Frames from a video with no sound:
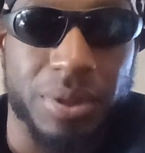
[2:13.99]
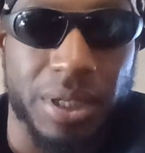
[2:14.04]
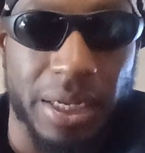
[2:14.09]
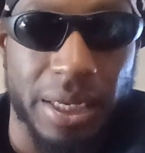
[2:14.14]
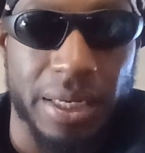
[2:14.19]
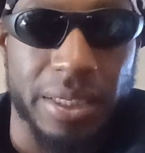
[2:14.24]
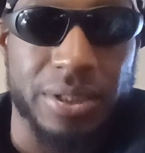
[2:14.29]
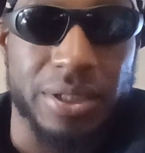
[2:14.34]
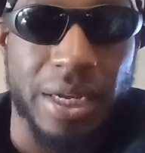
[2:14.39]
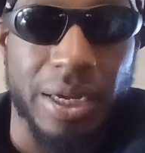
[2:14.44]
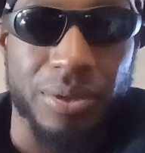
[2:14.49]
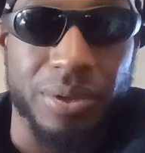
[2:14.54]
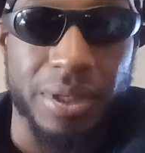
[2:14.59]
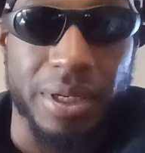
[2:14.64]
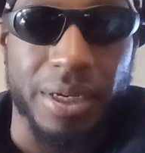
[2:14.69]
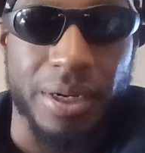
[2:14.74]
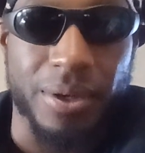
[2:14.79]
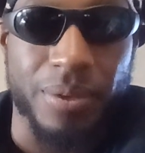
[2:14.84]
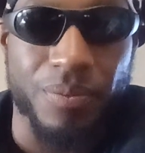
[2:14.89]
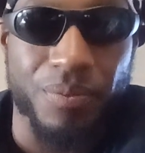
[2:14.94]
killers out
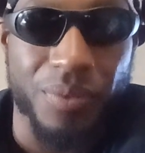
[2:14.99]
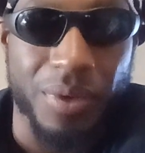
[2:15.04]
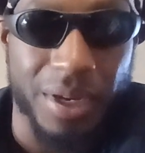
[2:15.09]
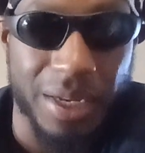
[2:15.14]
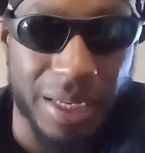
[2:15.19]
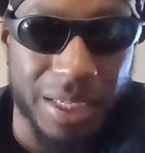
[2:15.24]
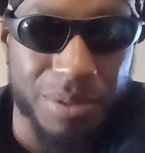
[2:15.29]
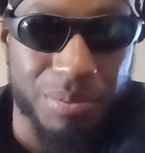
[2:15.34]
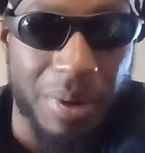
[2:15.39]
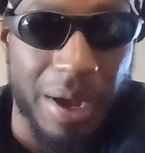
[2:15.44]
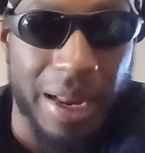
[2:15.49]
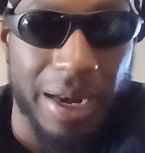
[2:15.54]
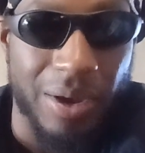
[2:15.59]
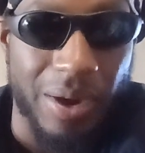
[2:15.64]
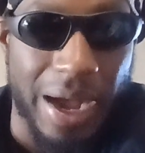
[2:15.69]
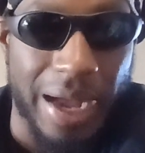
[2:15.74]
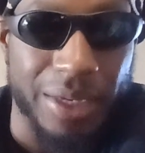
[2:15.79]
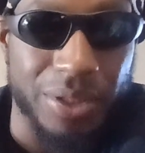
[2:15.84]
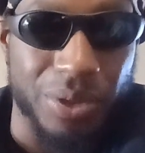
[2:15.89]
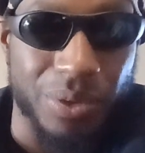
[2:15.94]
there in East Palo
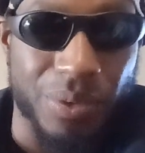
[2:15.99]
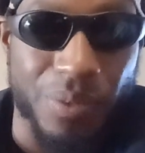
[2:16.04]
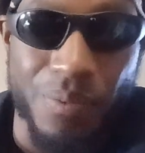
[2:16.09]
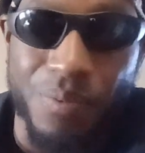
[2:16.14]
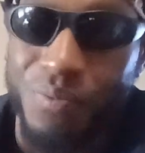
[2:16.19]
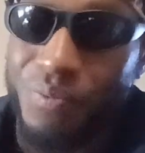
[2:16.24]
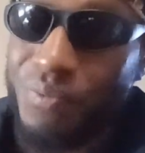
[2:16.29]
Alto.